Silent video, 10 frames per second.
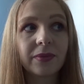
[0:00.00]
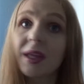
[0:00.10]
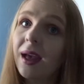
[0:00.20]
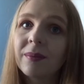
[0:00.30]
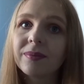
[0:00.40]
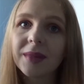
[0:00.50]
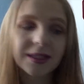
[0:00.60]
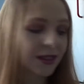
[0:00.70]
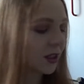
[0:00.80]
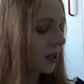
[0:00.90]
yeah,
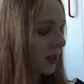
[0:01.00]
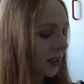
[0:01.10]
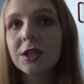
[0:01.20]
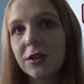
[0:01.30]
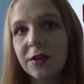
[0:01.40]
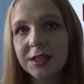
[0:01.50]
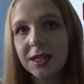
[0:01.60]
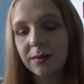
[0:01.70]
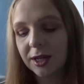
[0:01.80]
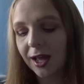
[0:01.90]
let's get started. So the first
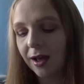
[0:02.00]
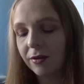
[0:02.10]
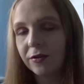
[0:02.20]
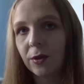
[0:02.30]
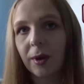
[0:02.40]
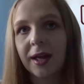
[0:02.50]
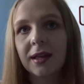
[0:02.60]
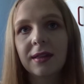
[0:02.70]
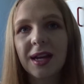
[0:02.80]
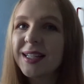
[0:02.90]
thing I'm going to get out of the
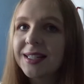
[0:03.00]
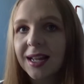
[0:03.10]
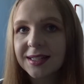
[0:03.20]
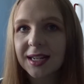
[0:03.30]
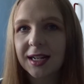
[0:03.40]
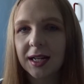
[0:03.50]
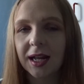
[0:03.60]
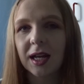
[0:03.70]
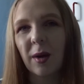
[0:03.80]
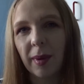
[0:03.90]
way that isn't exactly
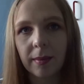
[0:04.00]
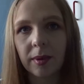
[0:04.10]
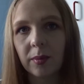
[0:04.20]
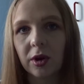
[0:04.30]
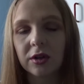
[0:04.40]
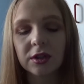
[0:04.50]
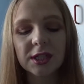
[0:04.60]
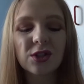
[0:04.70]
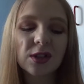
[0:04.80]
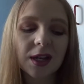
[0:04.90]
like a pamper product,
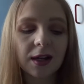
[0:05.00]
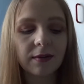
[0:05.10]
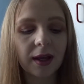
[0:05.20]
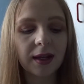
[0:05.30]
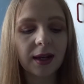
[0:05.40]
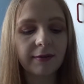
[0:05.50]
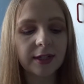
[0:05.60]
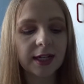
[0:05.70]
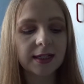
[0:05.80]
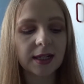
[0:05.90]
it's just kind of like an
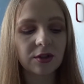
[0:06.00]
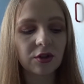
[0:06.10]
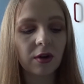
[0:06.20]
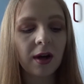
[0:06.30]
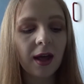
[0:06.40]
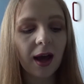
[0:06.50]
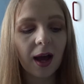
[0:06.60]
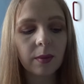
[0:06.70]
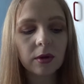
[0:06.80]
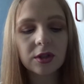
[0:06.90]
everyday essential.
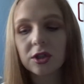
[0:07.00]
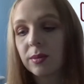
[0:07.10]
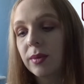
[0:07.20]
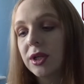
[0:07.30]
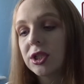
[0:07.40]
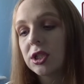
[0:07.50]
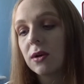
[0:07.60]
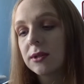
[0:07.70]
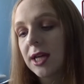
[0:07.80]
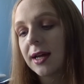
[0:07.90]
I bought some
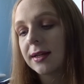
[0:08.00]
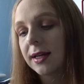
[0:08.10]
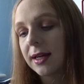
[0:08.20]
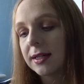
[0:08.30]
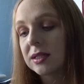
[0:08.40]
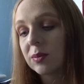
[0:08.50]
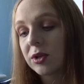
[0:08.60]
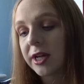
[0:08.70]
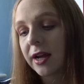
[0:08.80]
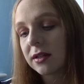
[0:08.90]
Soltan Kids
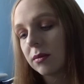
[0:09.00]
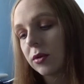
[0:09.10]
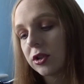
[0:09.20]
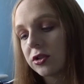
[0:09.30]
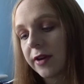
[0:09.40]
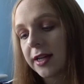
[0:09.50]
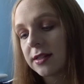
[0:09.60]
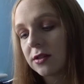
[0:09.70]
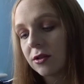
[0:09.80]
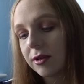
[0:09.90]
Protect and
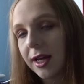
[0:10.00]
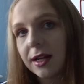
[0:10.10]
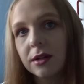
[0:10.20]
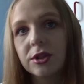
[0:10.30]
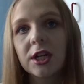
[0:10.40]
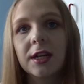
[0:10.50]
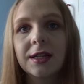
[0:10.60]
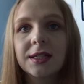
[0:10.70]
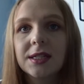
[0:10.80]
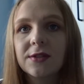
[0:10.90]
Moisturise Sun Care Lotion.
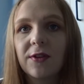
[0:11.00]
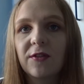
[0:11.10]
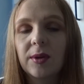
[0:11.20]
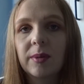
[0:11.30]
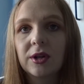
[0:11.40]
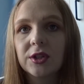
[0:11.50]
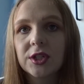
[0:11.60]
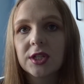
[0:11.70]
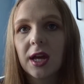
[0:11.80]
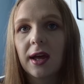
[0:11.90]
This is 50
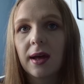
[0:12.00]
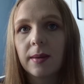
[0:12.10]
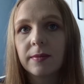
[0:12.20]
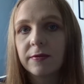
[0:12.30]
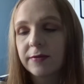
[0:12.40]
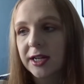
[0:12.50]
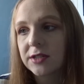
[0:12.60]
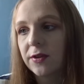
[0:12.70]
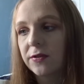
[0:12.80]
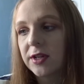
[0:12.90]
plus,
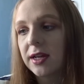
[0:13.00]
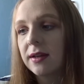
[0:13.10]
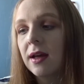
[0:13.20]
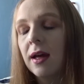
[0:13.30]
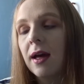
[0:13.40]
factor 50.